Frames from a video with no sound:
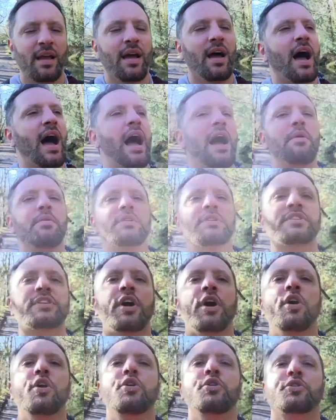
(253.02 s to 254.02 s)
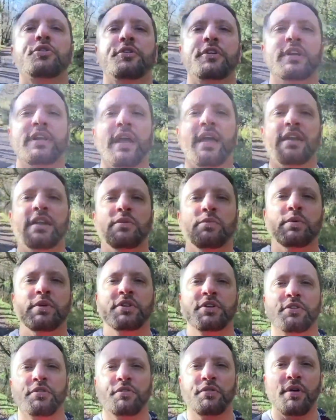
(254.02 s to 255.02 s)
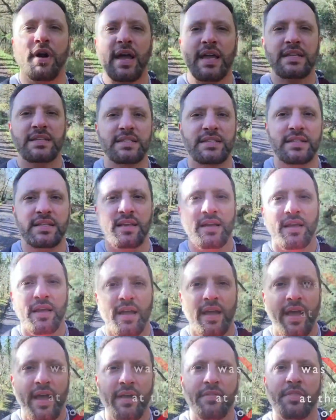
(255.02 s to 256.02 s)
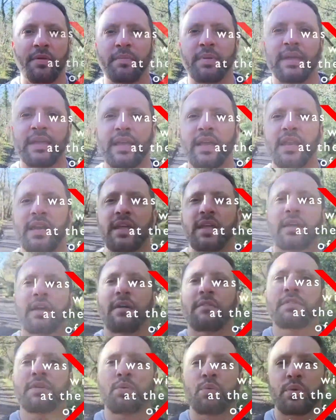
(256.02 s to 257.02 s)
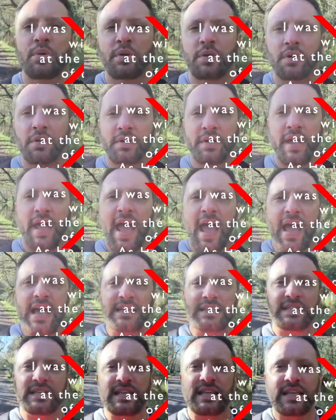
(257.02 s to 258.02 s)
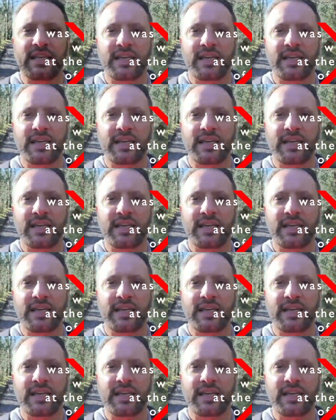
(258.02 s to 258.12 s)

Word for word: I was co-created with Christ at the beginning of the world. As he